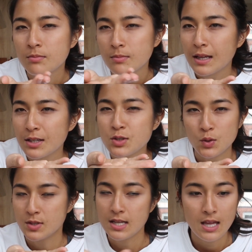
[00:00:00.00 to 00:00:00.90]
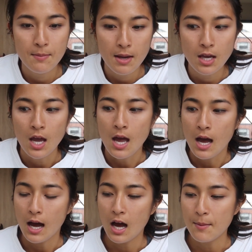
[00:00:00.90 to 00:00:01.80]
like sauce that they make,
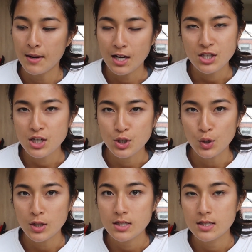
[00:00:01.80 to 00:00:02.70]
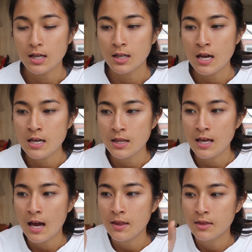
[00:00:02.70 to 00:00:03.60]
and I actually didn't know this, that yeah,
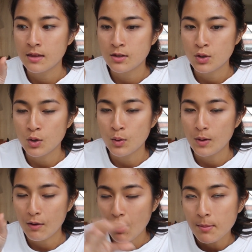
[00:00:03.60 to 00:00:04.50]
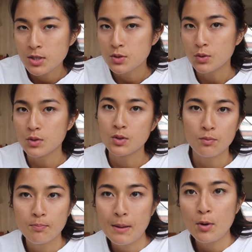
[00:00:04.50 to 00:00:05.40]
they add, so ramen stores or
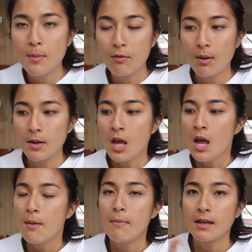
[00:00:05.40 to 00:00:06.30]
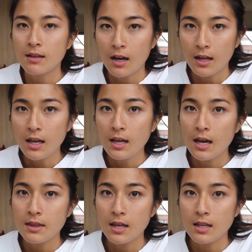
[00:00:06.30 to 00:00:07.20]
people who make ramen make tare,
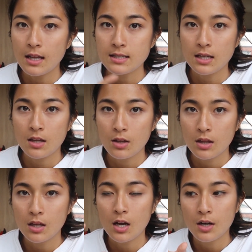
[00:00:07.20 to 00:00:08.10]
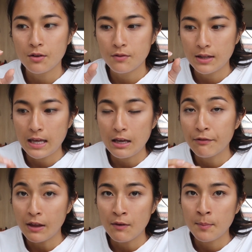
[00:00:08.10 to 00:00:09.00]
and then that's like the kind of the key
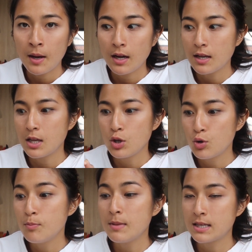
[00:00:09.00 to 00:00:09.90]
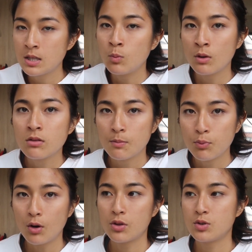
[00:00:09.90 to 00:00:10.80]
flavor part, and then you mix it with the
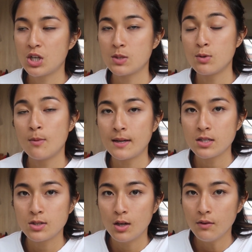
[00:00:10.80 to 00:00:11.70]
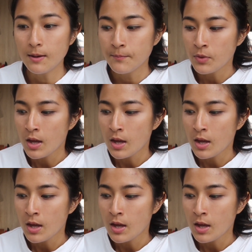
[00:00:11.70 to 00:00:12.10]
broth just when you're about to serve it,